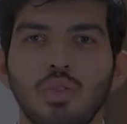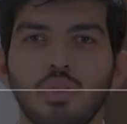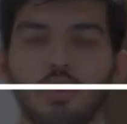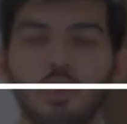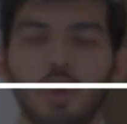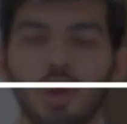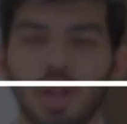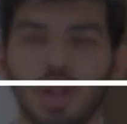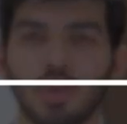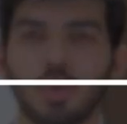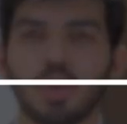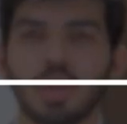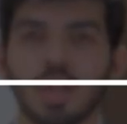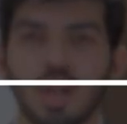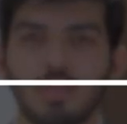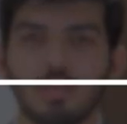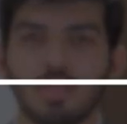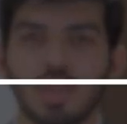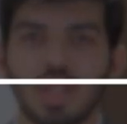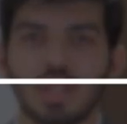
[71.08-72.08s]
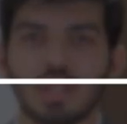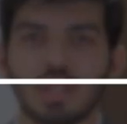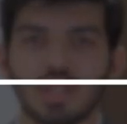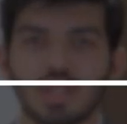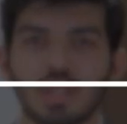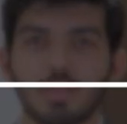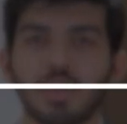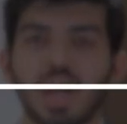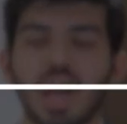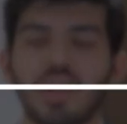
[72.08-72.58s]
for foreign-owned companies
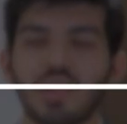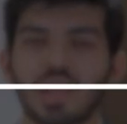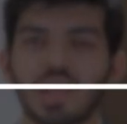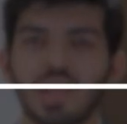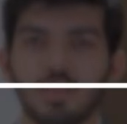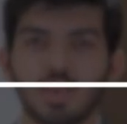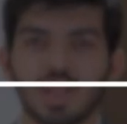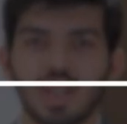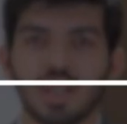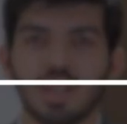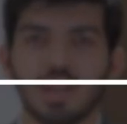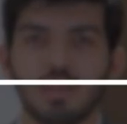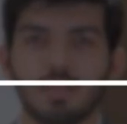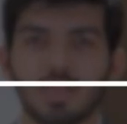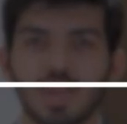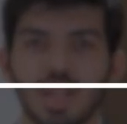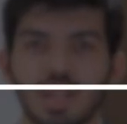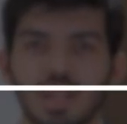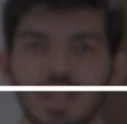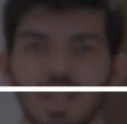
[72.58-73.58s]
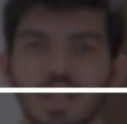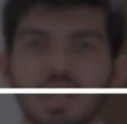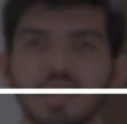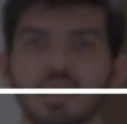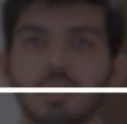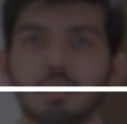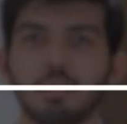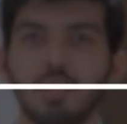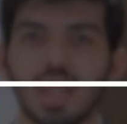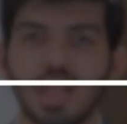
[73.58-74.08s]
is a private limited company that
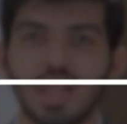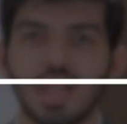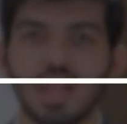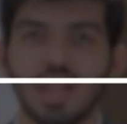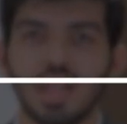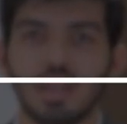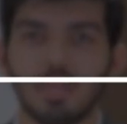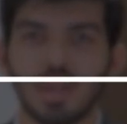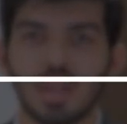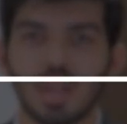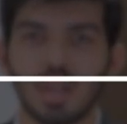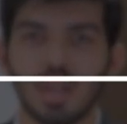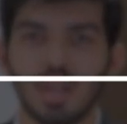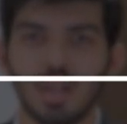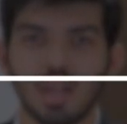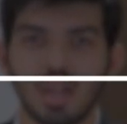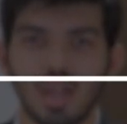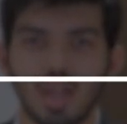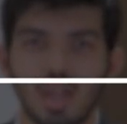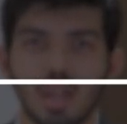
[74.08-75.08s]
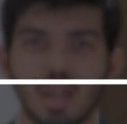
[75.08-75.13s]
is a PTE limited